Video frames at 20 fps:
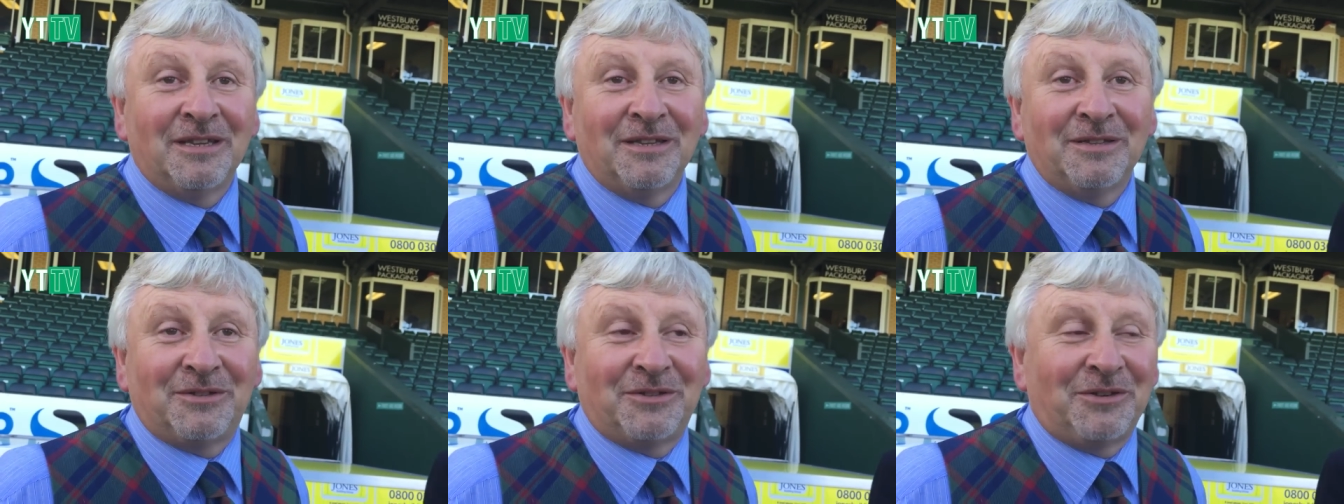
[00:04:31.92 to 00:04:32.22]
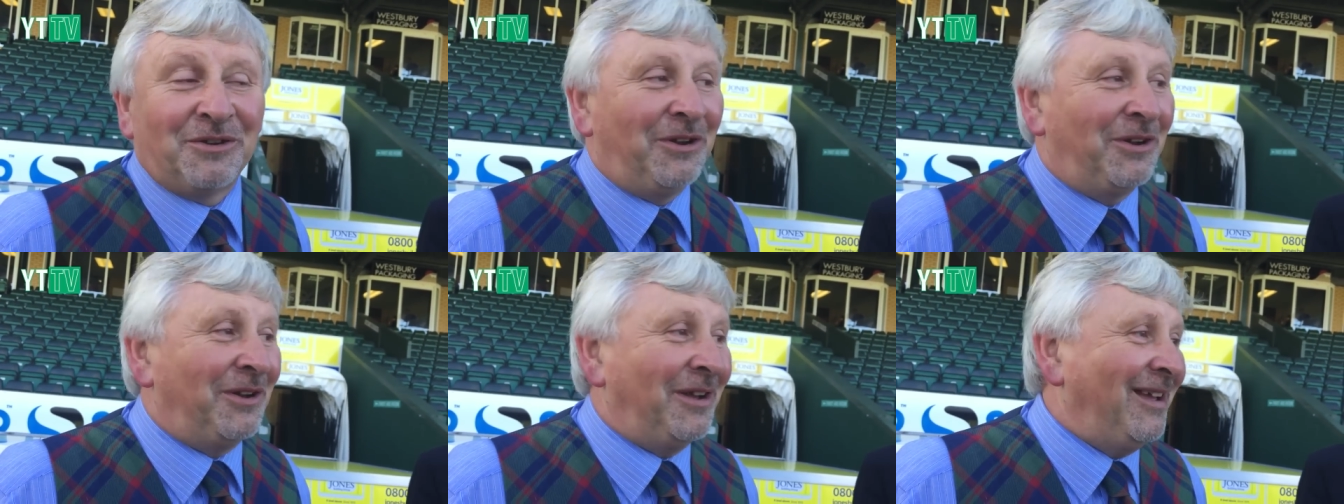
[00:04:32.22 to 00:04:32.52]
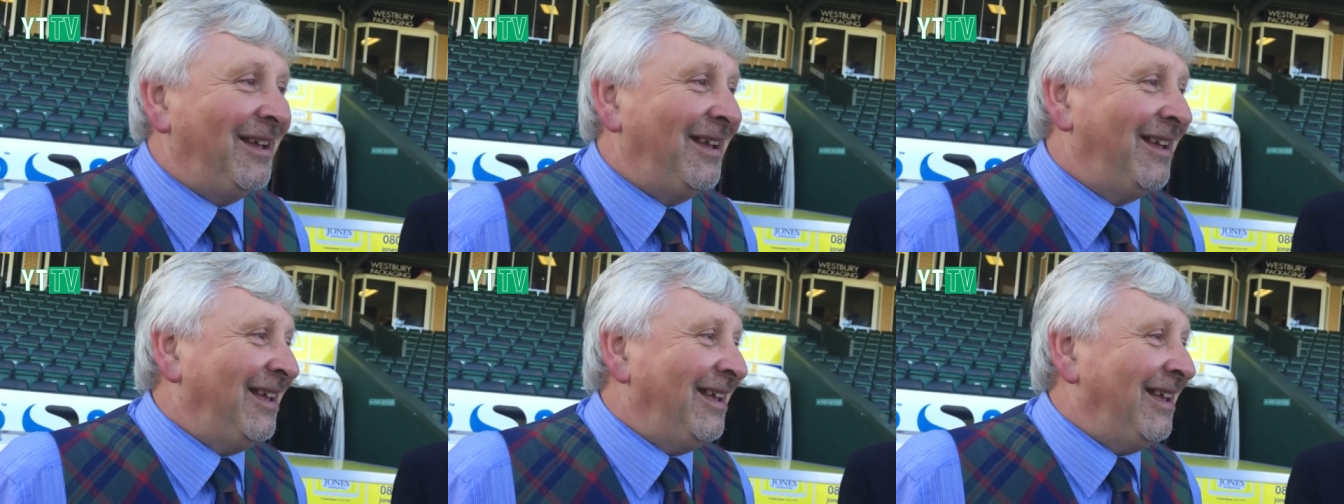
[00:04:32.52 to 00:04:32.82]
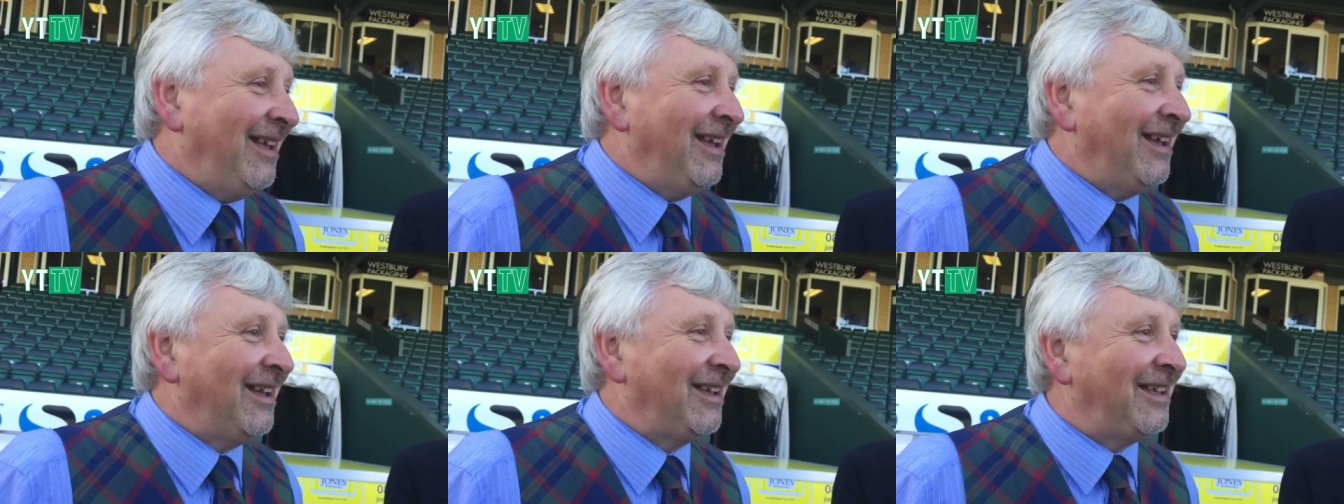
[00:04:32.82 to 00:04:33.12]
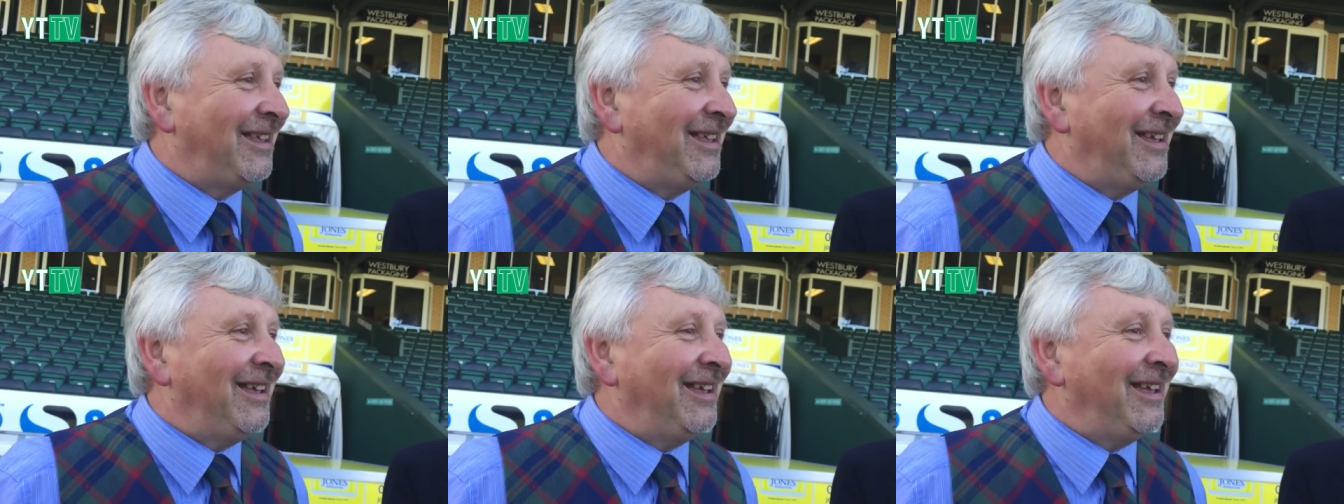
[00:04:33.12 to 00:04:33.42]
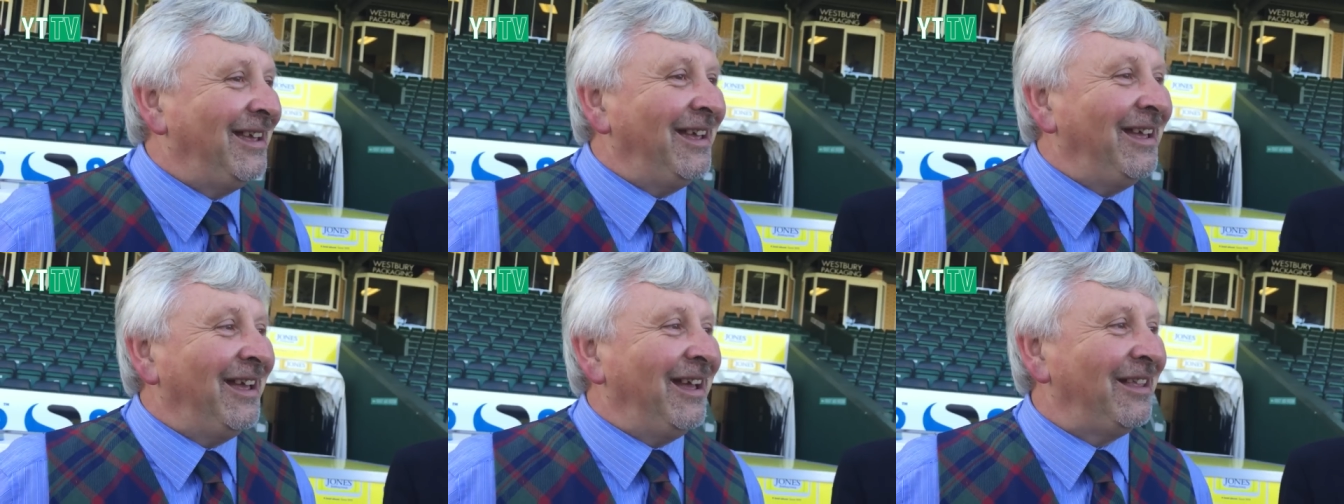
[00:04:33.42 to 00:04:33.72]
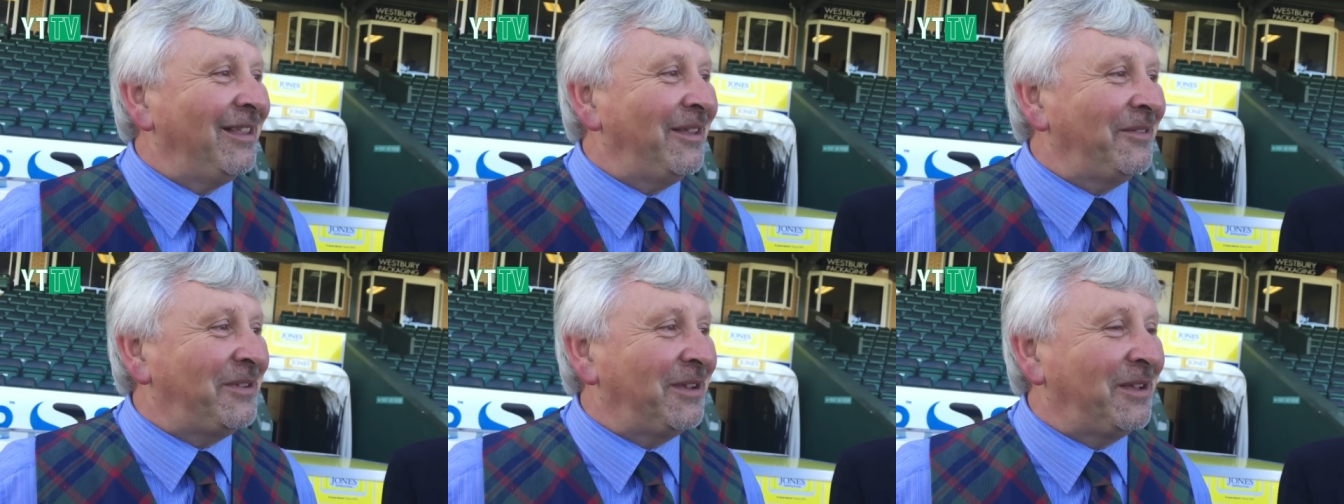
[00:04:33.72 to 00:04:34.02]
So
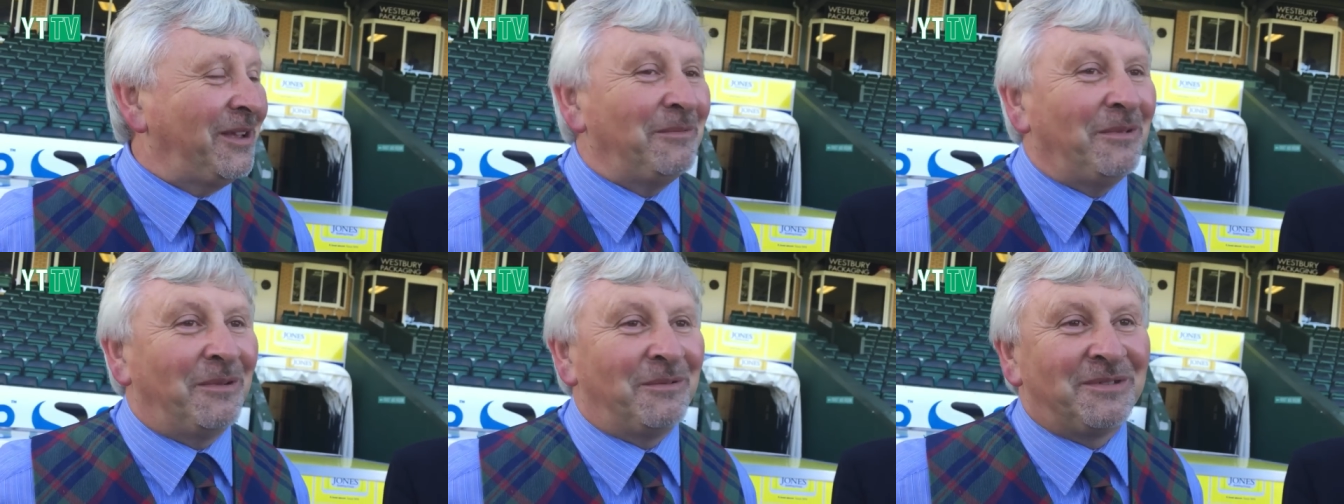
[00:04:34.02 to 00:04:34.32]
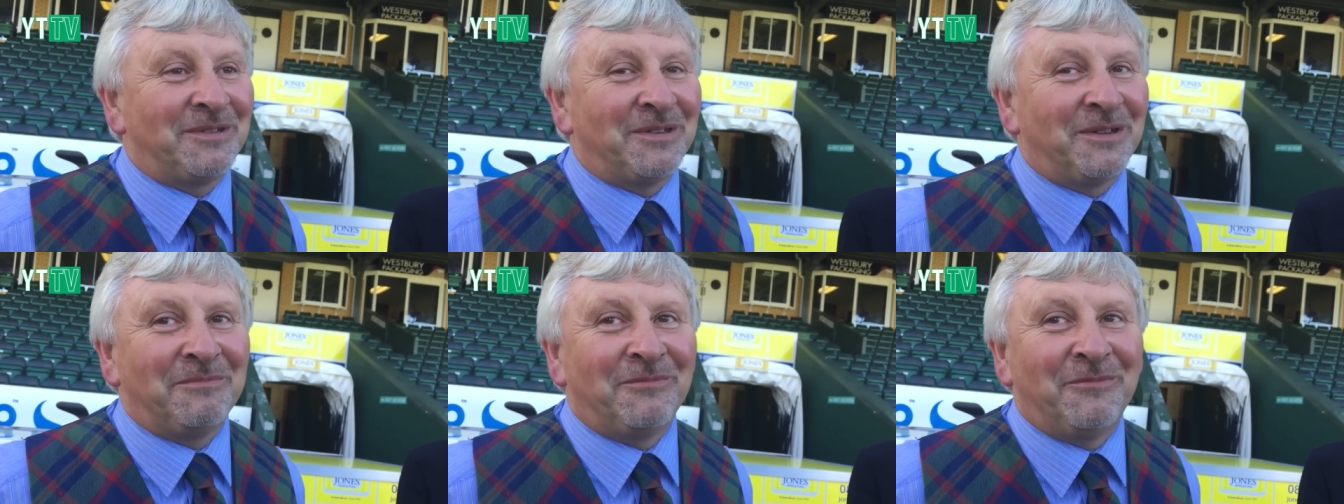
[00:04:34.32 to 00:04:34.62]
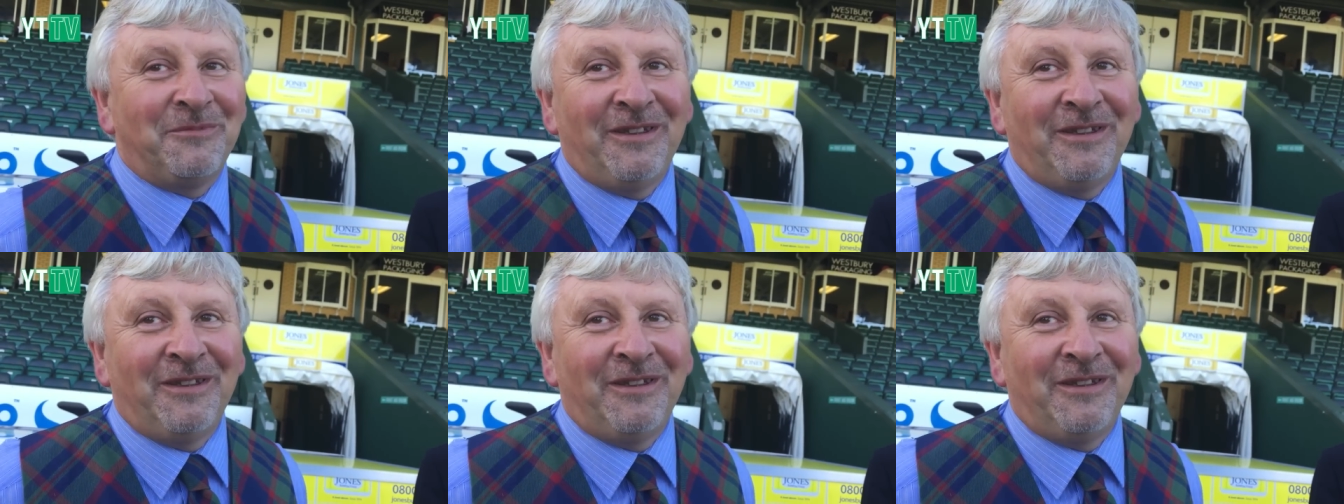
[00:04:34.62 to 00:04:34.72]
I'll have to come up with some